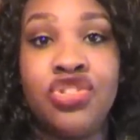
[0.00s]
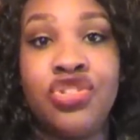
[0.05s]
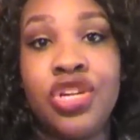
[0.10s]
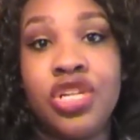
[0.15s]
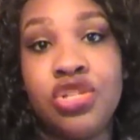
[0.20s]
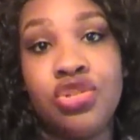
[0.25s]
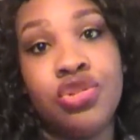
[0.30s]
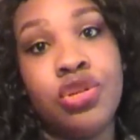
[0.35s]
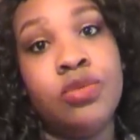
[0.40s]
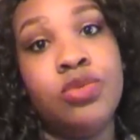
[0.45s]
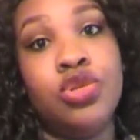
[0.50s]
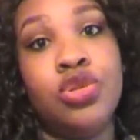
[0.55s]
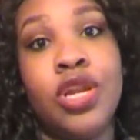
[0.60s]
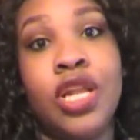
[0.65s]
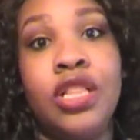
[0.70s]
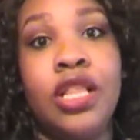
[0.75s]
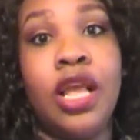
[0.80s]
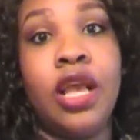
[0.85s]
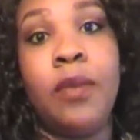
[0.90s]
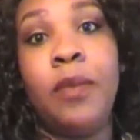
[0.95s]
transcript so
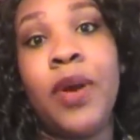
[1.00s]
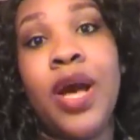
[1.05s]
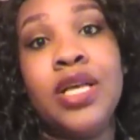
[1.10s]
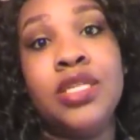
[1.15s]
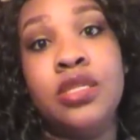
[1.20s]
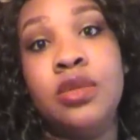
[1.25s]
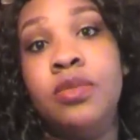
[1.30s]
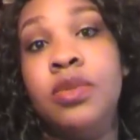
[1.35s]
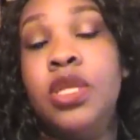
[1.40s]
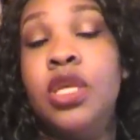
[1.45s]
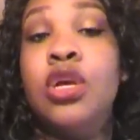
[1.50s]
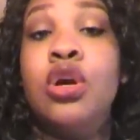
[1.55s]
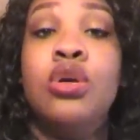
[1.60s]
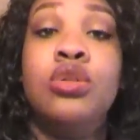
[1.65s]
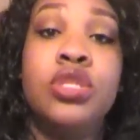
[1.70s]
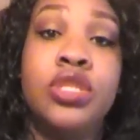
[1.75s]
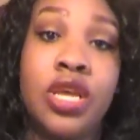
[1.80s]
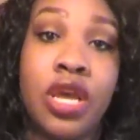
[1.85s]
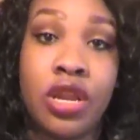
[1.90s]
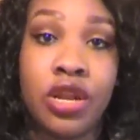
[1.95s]
that they could possibly
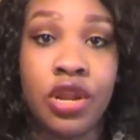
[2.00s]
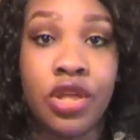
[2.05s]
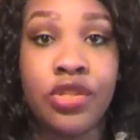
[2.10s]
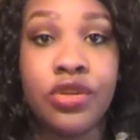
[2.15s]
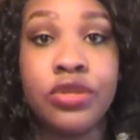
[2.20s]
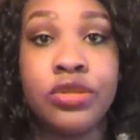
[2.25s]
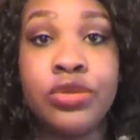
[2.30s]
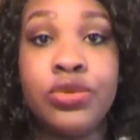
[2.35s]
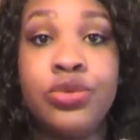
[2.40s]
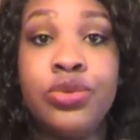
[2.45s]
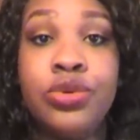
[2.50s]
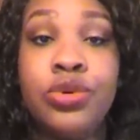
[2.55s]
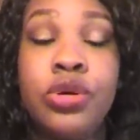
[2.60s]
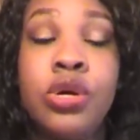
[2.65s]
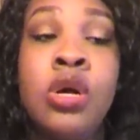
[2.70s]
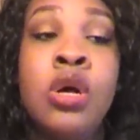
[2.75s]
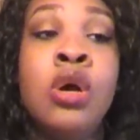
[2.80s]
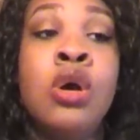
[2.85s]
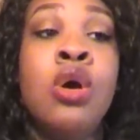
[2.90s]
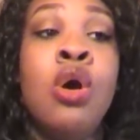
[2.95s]
go to another school,